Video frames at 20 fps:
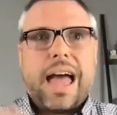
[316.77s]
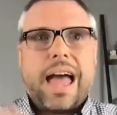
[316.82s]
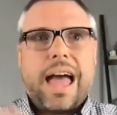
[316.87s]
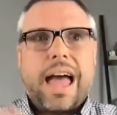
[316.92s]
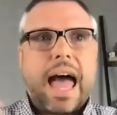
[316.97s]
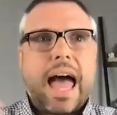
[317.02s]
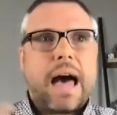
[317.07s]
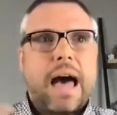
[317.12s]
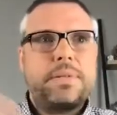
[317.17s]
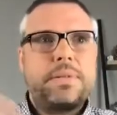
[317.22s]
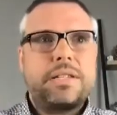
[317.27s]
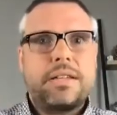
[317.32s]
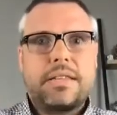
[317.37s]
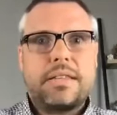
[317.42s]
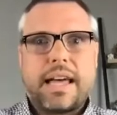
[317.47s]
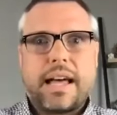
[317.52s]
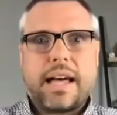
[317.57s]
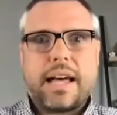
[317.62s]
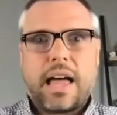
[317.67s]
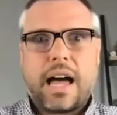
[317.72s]
absent
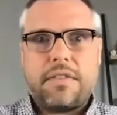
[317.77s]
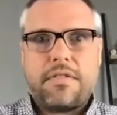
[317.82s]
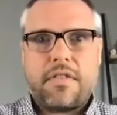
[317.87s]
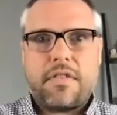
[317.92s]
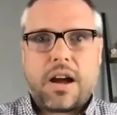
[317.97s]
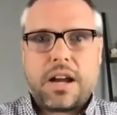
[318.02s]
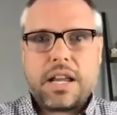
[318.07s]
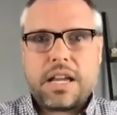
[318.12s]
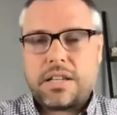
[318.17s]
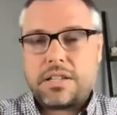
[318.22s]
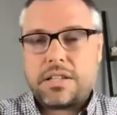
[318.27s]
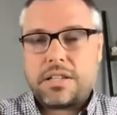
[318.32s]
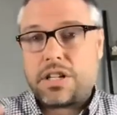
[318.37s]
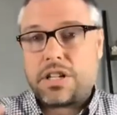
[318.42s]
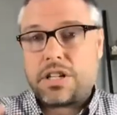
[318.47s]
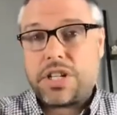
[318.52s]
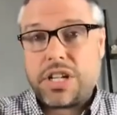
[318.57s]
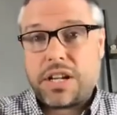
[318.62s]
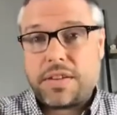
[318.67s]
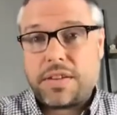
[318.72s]
that live audience, it
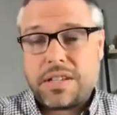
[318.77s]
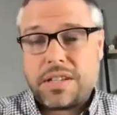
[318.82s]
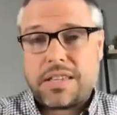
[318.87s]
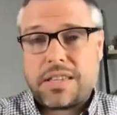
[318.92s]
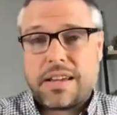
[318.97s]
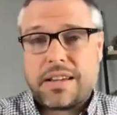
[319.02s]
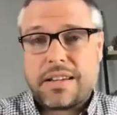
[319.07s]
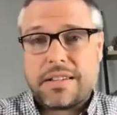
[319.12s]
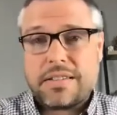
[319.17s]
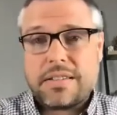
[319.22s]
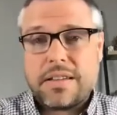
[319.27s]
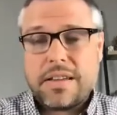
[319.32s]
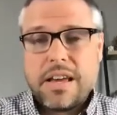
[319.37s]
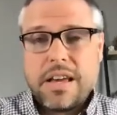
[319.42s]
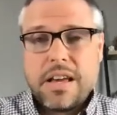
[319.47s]
shifts things.